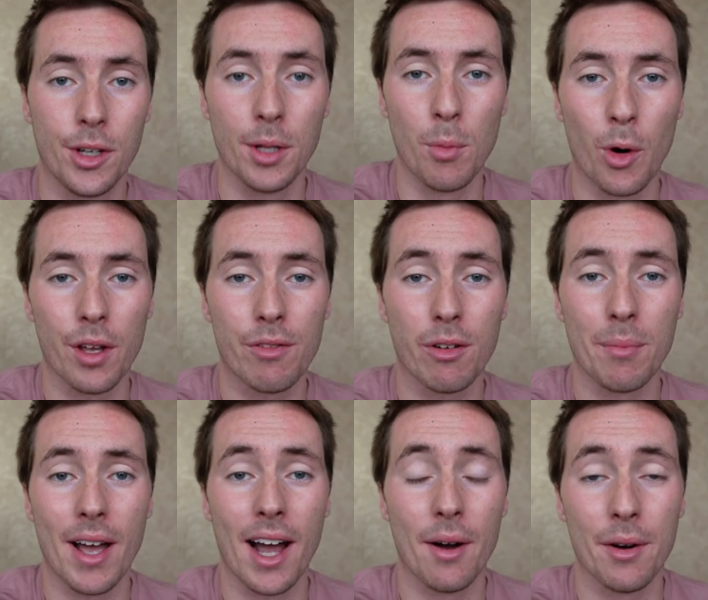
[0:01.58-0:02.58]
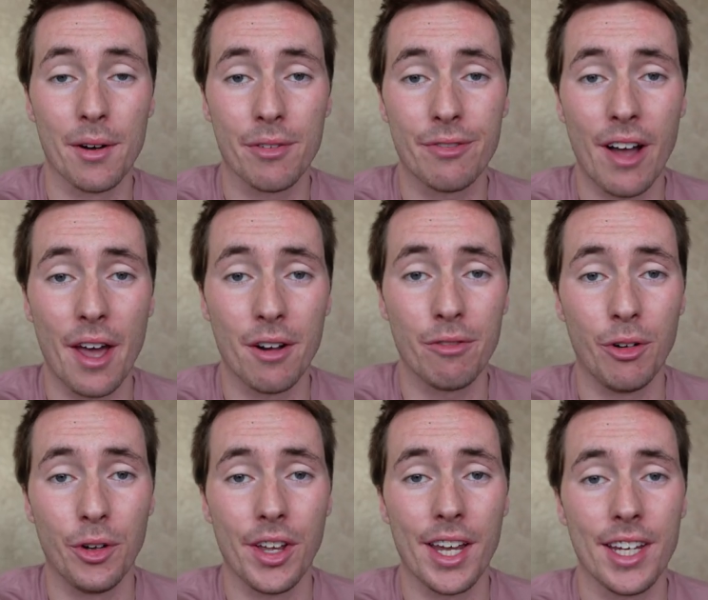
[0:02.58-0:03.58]
Good morning from our final
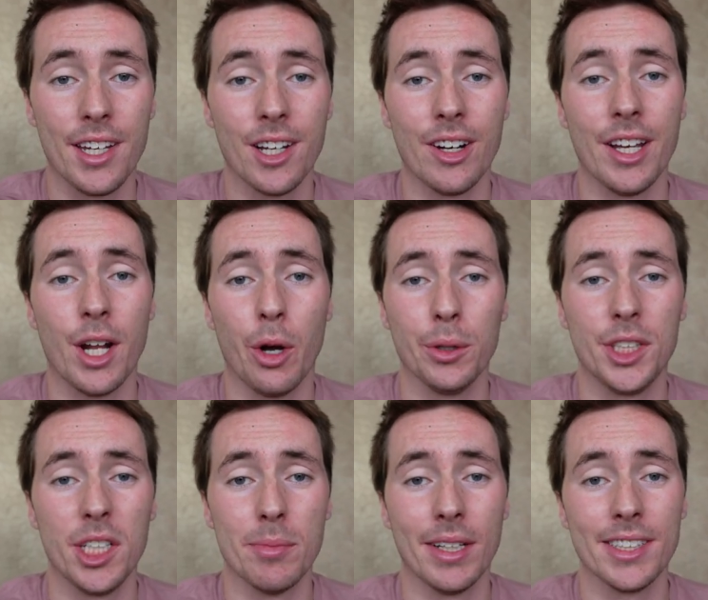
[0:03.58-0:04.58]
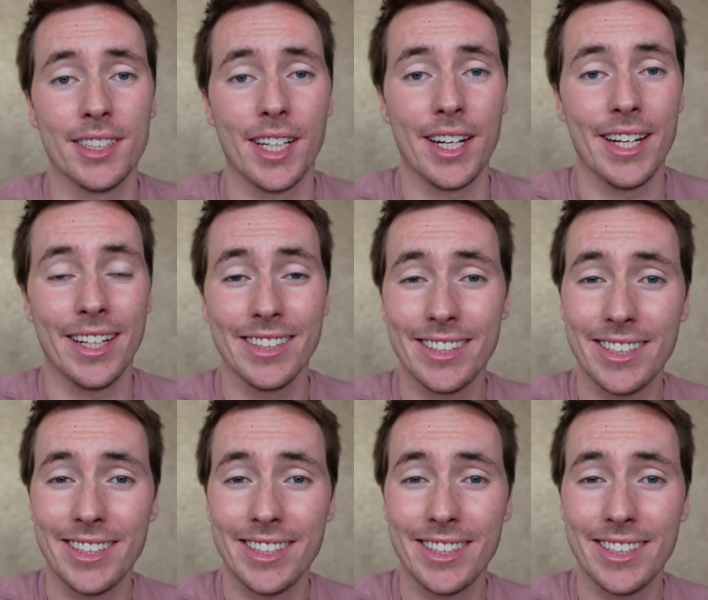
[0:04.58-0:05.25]
full day here in Ho Chi Minh City.